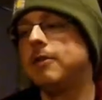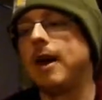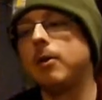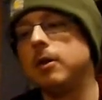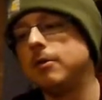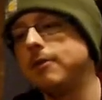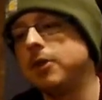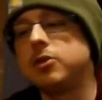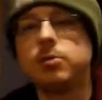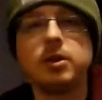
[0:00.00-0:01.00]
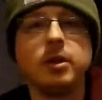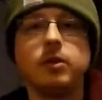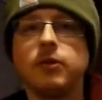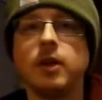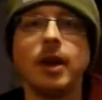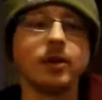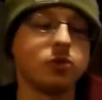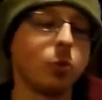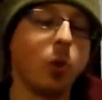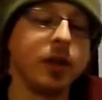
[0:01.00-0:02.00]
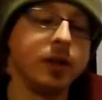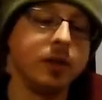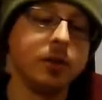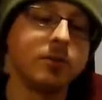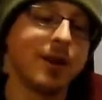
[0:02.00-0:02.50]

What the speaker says: If I were to fish with these for the next 20 years,